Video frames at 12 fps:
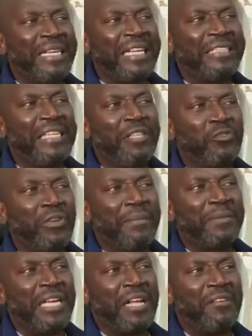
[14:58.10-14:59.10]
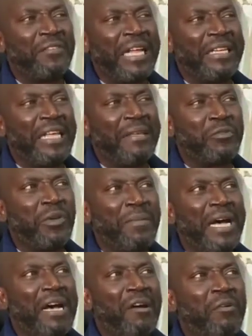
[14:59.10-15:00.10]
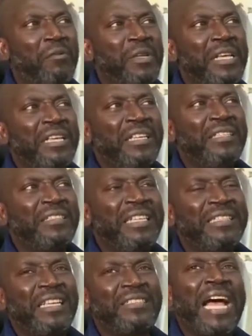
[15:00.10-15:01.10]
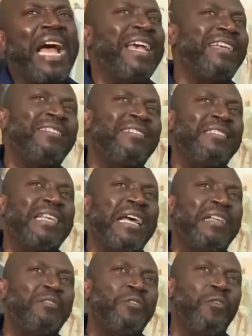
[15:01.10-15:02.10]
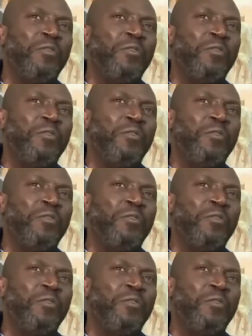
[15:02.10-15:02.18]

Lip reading: getting into themselves and then somehow synthesized, you